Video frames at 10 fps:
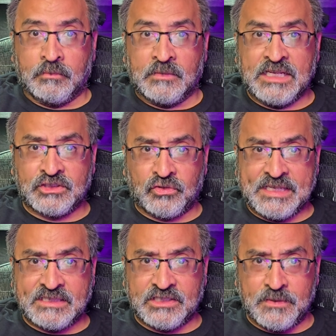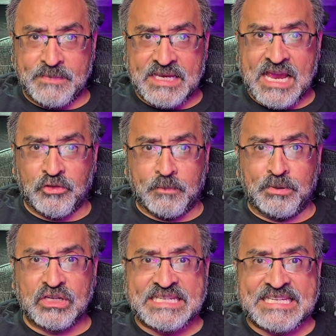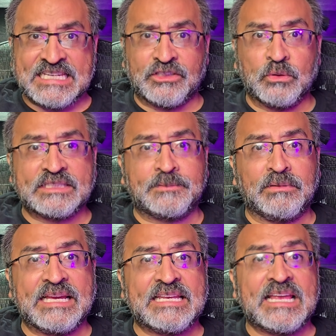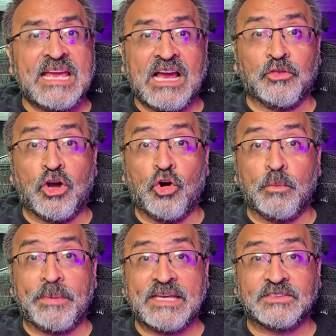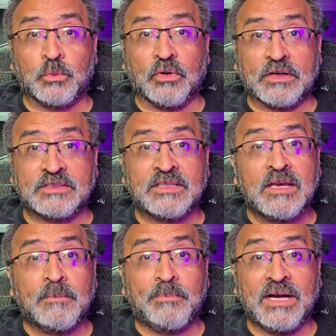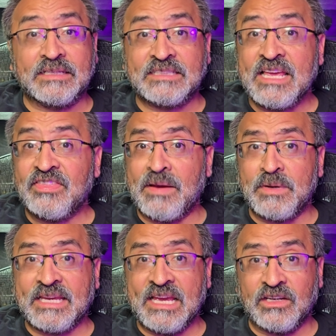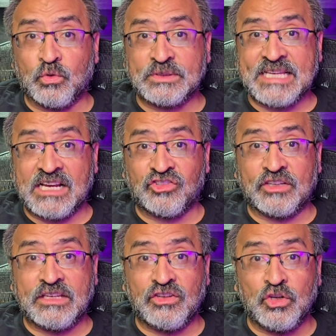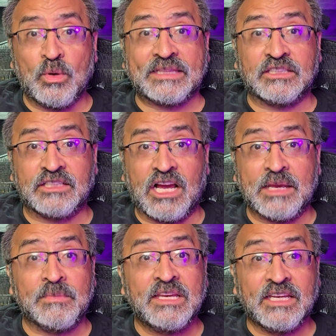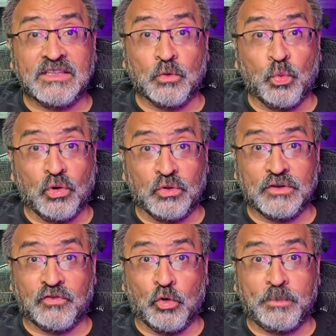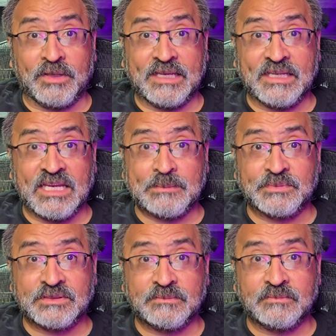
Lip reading: It's crazy to me how the book needed to explain how the home base works, but that mechanic was actually new at the time in the world of role-playing games.